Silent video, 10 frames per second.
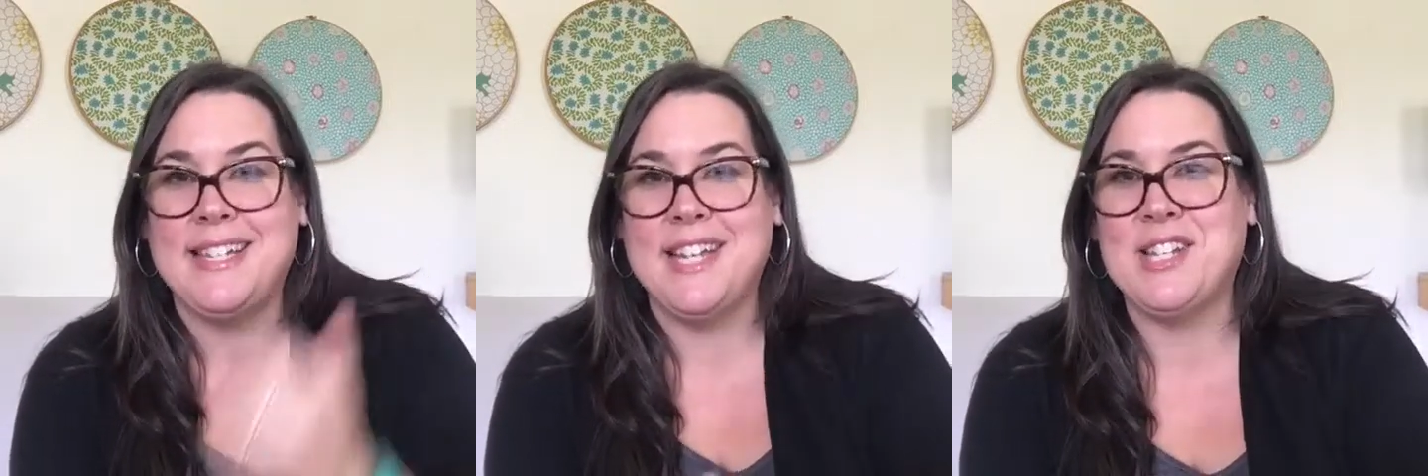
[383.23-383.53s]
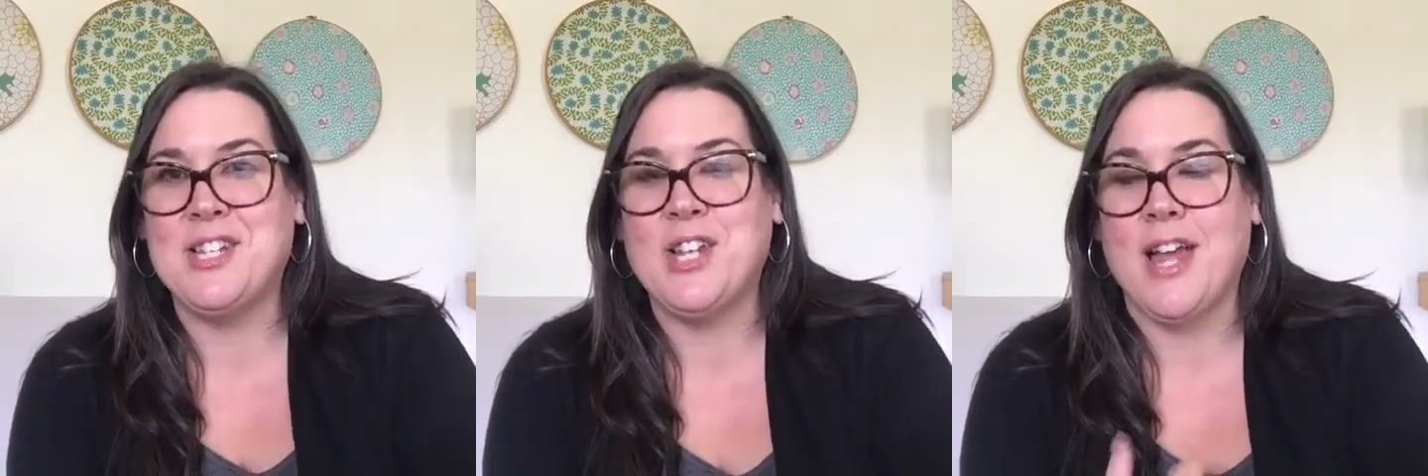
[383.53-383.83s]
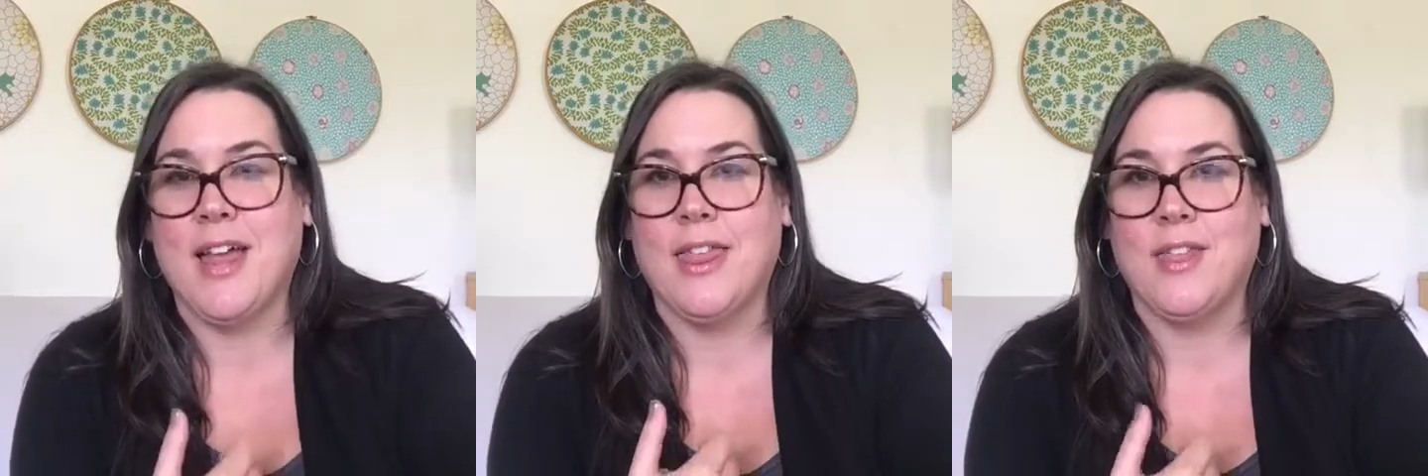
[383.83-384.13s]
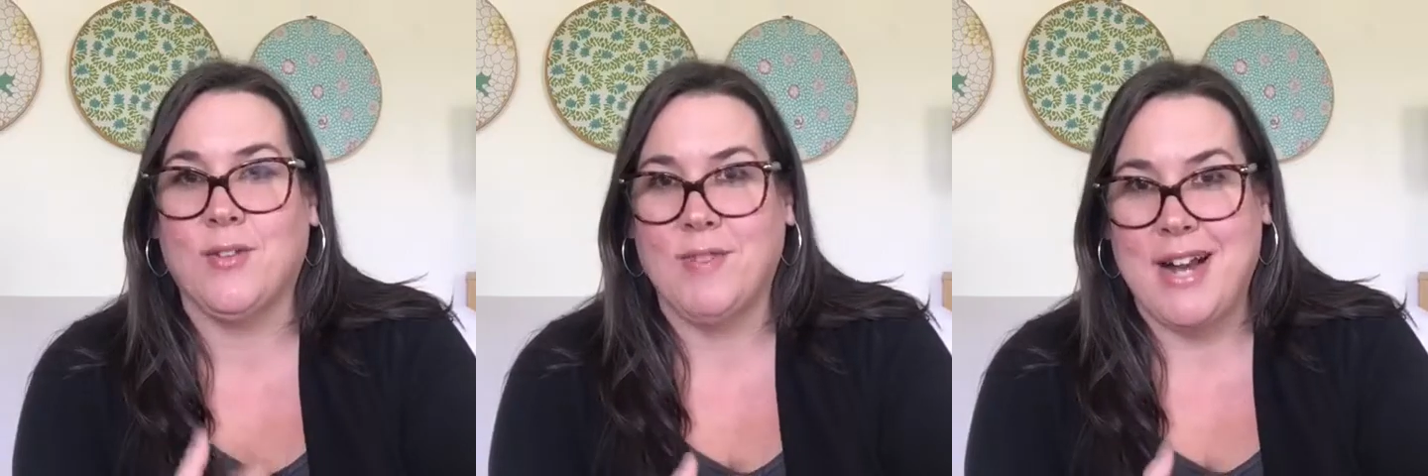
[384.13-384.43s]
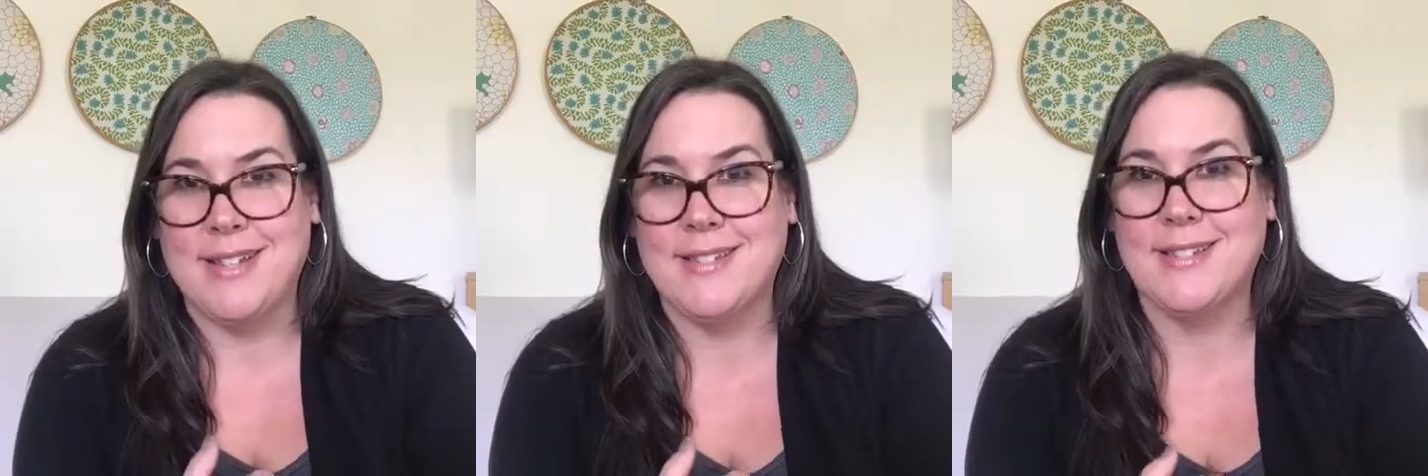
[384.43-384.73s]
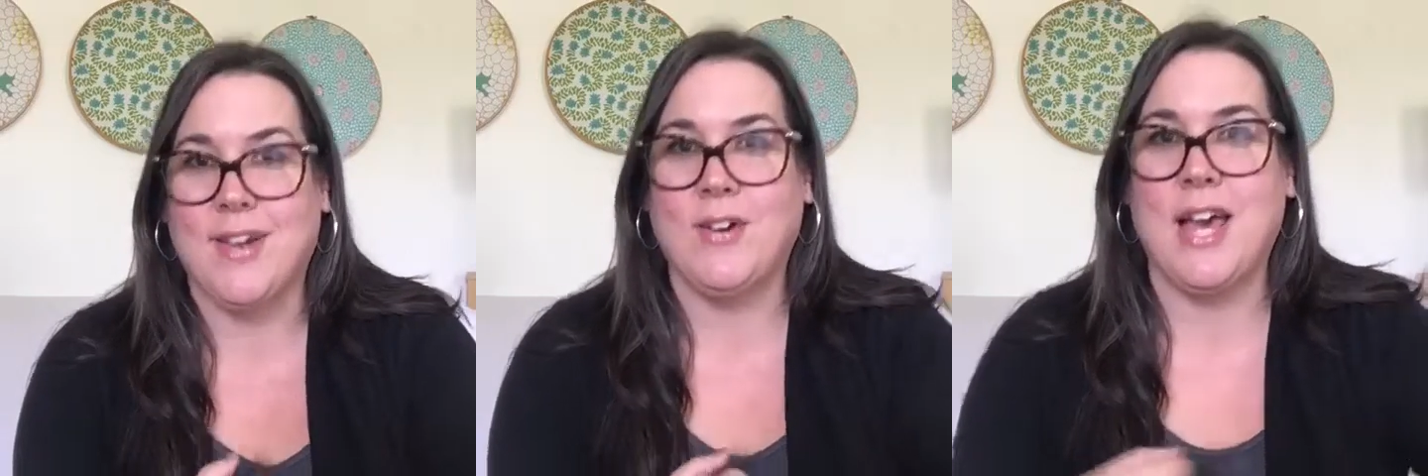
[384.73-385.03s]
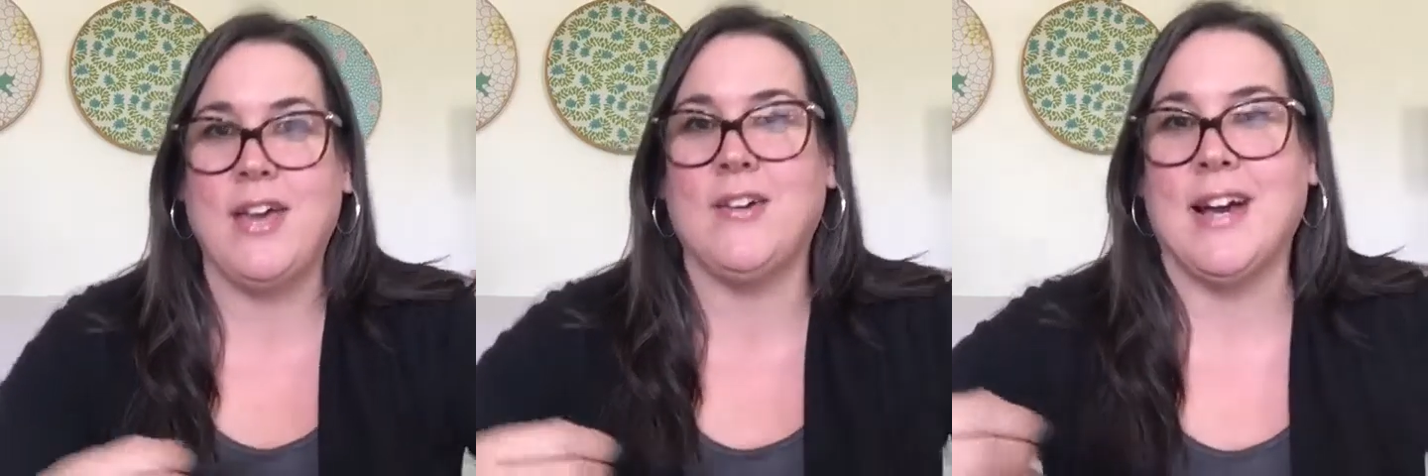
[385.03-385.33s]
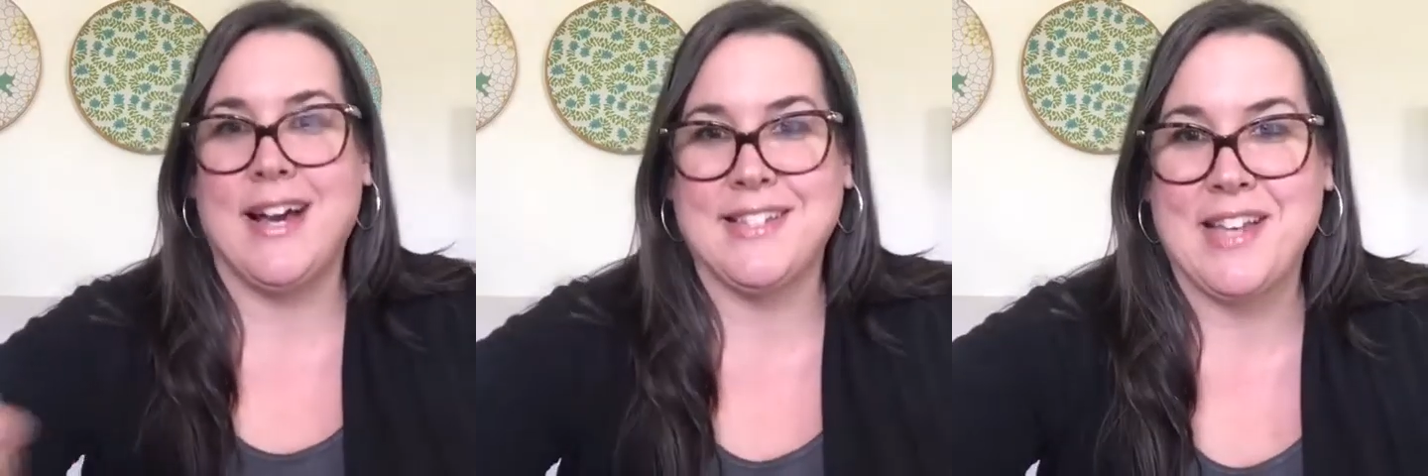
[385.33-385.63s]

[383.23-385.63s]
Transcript: ditch the rest. Okay, you guys,